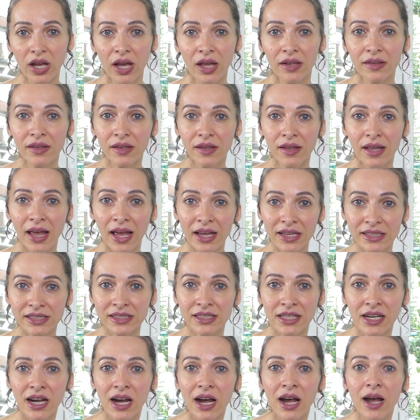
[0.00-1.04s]
The next
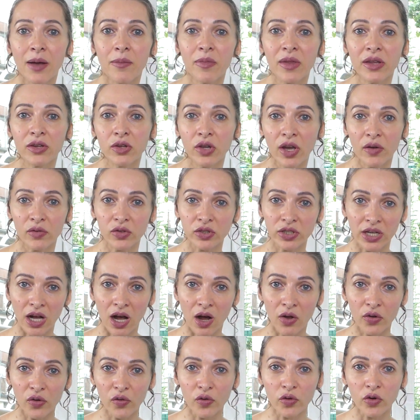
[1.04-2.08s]
time that you have to
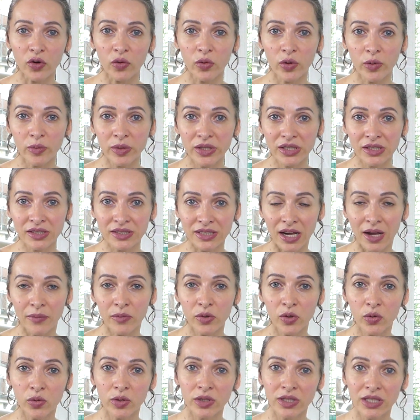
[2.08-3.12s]
account for will be the time
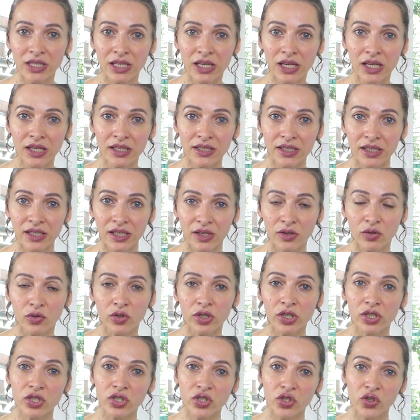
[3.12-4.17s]
you will need in
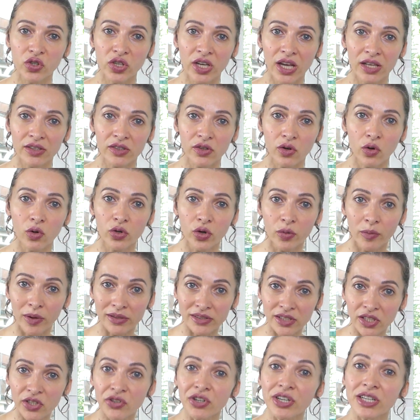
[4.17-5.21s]
order to get all your
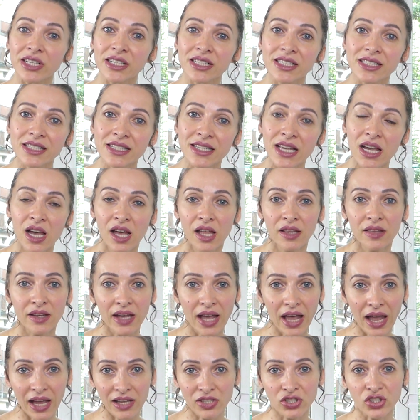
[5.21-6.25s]
materials,
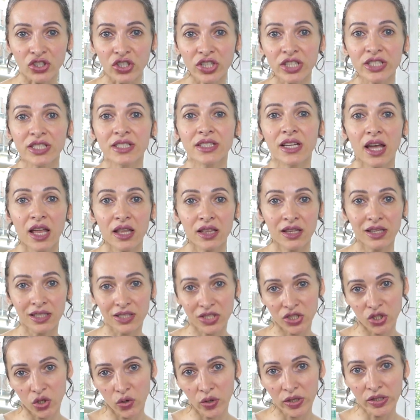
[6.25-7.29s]
the extras and the
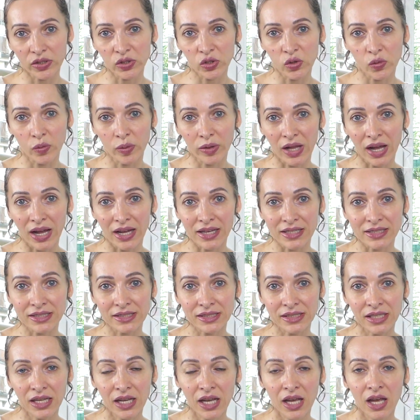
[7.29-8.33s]
sewing supplies.